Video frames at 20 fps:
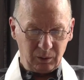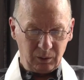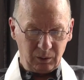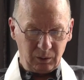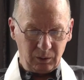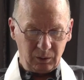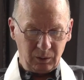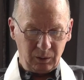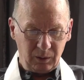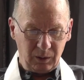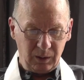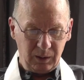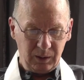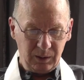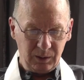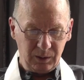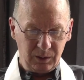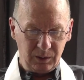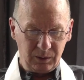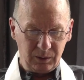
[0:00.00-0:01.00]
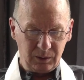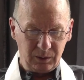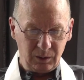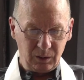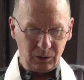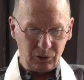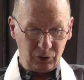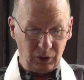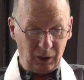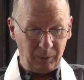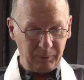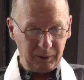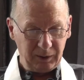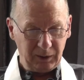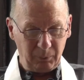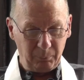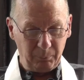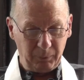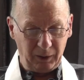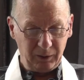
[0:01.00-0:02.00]
uh, his uh,
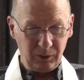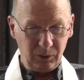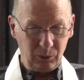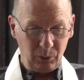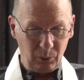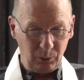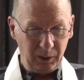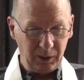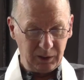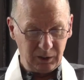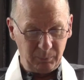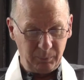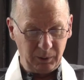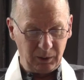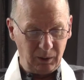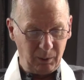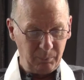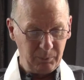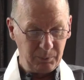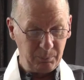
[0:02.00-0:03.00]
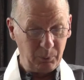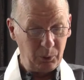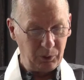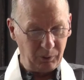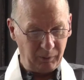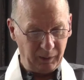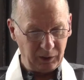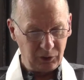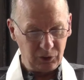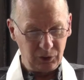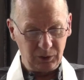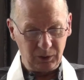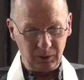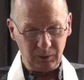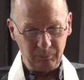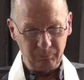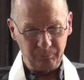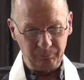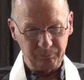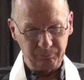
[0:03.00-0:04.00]
travelling companion who later becomes Buddha Rakshita.